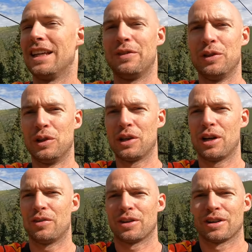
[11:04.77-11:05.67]
If you look
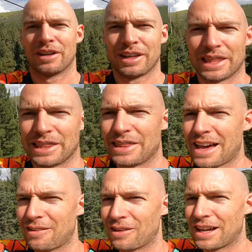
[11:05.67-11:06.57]
over
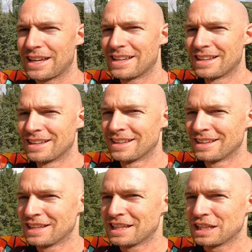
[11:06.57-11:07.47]
that way,
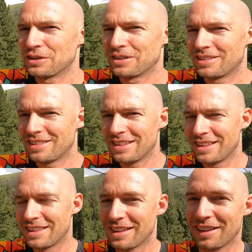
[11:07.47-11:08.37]
you can see
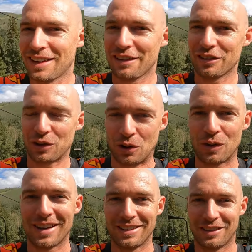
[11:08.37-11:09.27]
that the clouds are
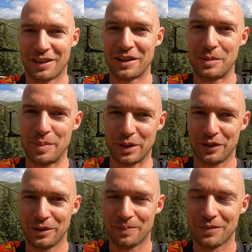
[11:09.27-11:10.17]
already starting to
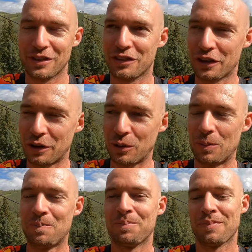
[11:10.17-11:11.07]
build. So
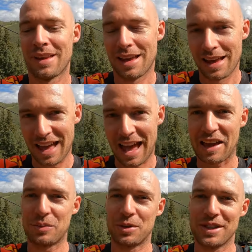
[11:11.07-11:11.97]

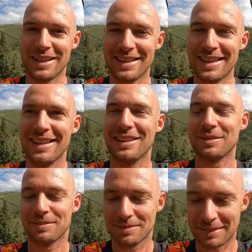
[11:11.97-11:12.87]
as predicted,
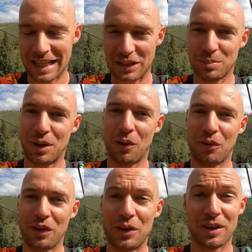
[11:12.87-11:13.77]
it's
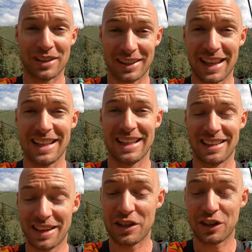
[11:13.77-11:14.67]
probably going to lightning
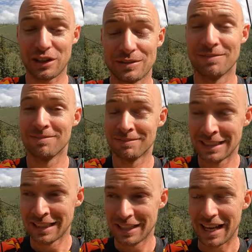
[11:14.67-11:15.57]
and thunder,
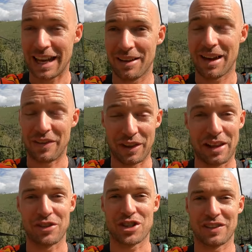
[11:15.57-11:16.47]
and they'll
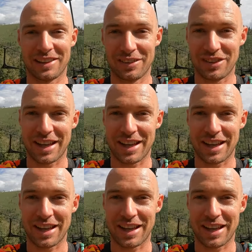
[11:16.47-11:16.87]
have to shut the lifts